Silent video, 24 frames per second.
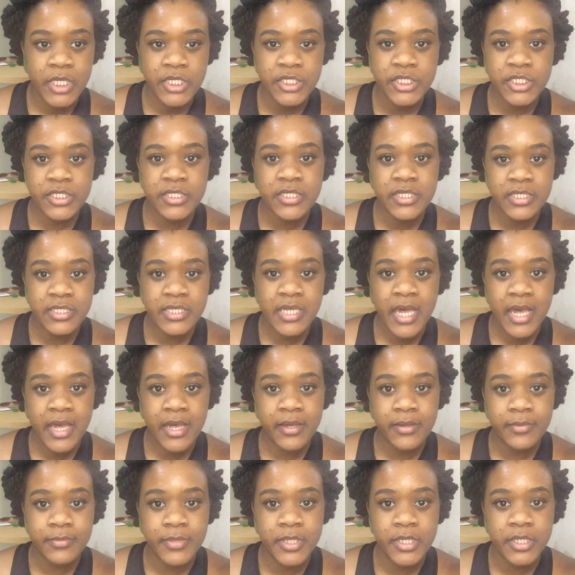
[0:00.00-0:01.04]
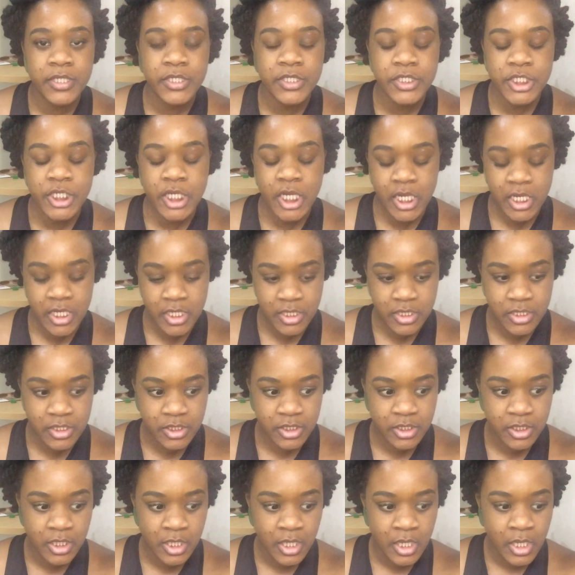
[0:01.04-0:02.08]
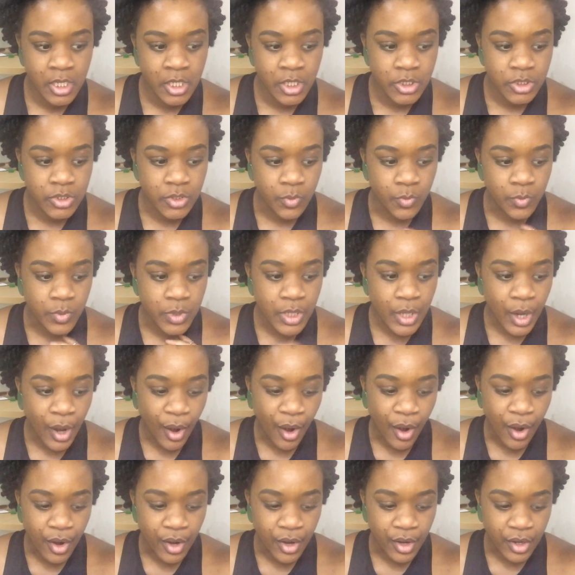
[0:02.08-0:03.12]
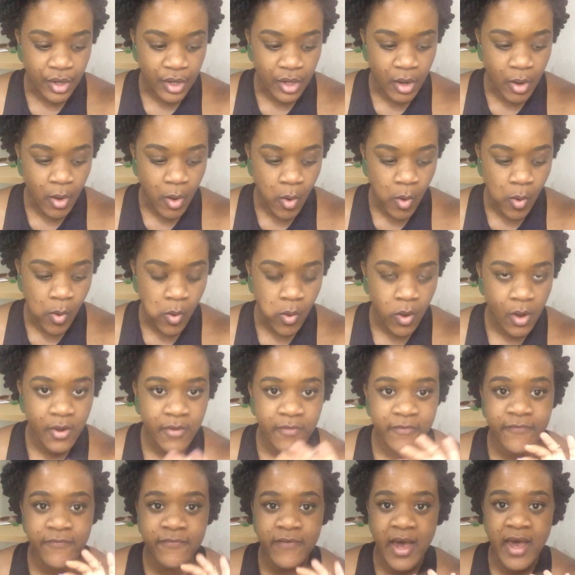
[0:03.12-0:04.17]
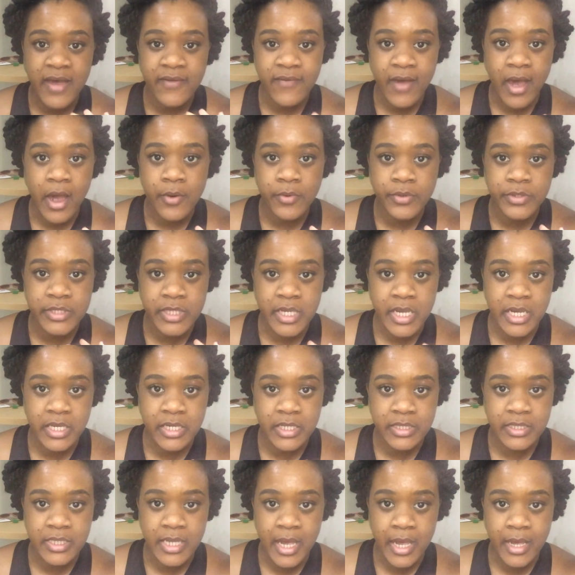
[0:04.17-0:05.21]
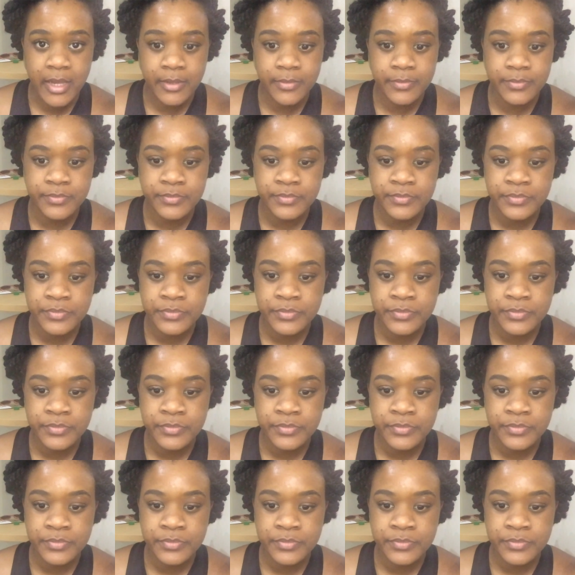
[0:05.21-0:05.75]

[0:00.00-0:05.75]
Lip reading: just the time change. So we are 5 hours ahead of time.